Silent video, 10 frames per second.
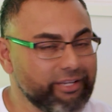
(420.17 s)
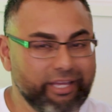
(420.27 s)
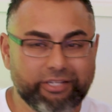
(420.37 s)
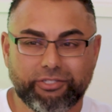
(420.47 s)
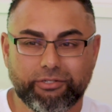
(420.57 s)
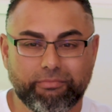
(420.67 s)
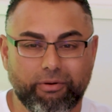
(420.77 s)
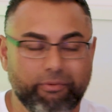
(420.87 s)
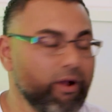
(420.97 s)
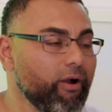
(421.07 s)
to get to,
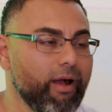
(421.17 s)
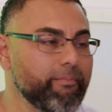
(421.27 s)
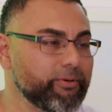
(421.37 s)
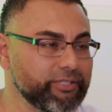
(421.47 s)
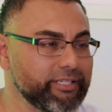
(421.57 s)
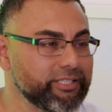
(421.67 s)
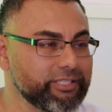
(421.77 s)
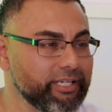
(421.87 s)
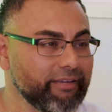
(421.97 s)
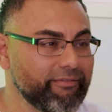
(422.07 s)
but we are
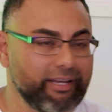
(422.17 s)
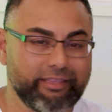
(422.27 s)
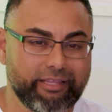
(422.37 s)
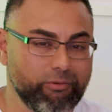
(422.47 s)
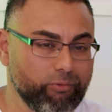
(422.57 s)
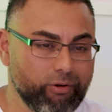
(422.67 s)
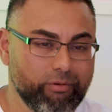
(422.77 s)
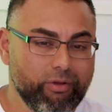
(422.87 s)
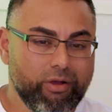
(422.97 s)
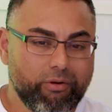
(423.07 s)
opportunistic. If anything,
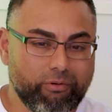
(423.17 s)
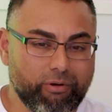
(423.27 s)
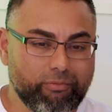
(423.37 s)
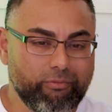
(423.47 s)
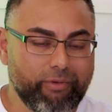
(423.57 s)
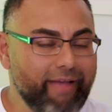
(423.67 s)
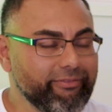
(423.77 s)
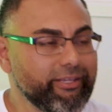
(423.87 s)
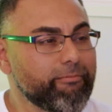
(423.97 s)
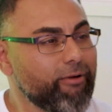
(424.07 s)
we have
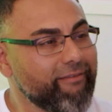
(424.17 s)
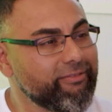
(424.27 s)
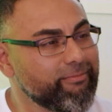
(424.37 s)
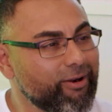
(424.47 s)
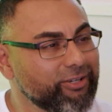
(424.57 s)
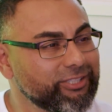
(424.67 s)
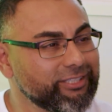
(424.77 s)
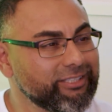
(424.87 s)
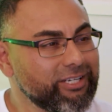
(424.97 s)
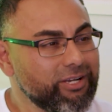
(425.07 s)
to hit a profit
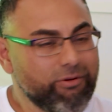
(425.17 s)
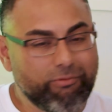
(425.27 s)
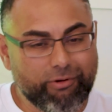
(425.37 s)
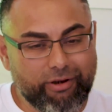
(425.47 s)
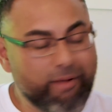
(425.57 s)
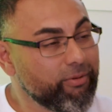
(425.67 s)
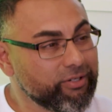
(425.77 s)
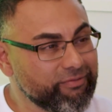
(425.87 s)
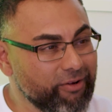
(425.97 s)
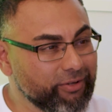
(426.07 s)
margin. We're
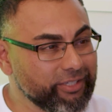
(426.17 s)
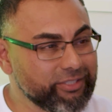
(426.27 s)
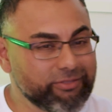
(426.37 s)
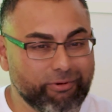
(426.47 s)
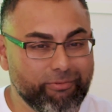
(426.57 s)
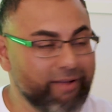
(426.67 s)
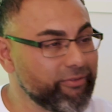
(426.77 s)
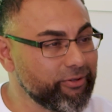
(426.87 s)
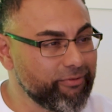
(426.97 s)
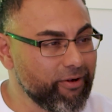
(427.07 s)
numbers focused, we're
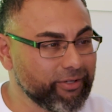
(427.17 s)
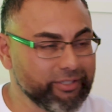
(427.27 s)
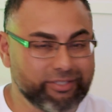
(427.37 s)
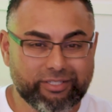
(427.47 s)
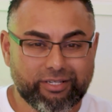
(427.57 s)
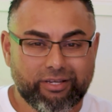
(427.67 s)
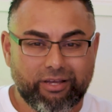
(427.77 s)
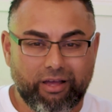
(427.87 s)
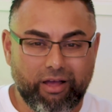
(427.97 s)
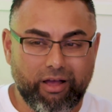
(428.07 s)
revenue focused.
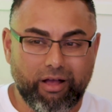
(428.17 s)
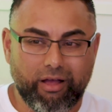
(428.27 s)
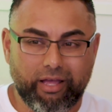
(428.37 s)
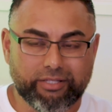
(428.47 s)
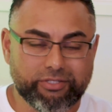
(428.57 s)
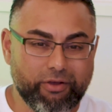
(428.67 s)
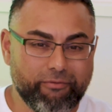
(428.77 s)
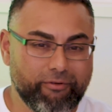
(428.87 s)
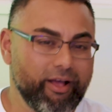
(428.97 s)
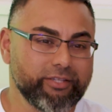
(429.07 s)
And so
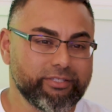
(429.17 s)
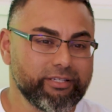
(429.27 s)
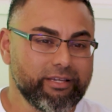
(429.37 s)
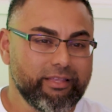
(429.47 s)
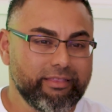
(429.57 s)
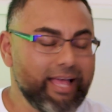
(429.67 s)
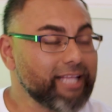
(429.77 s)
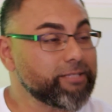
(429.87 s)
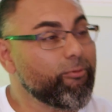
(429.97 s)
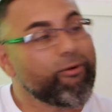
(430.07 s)
for us,
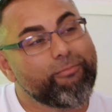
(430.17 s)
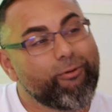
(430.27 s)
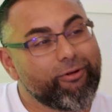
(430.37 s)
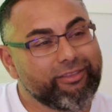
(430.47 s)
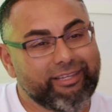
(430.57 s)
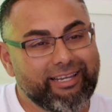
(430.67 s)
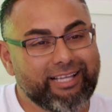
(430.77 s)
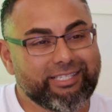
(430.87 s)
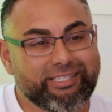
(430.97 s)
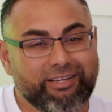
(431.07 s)
that's more important than
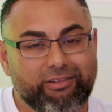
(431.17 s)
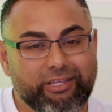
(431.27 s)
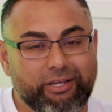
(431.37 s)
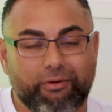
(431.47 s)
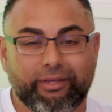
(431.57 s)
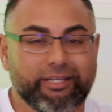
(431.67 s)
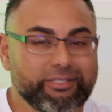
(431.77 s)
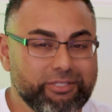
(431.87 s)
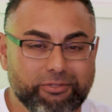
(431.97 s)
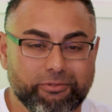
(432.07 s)
necessarily going
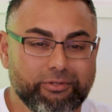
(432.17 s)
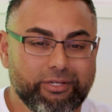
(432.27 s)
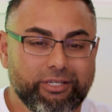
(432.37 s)
into,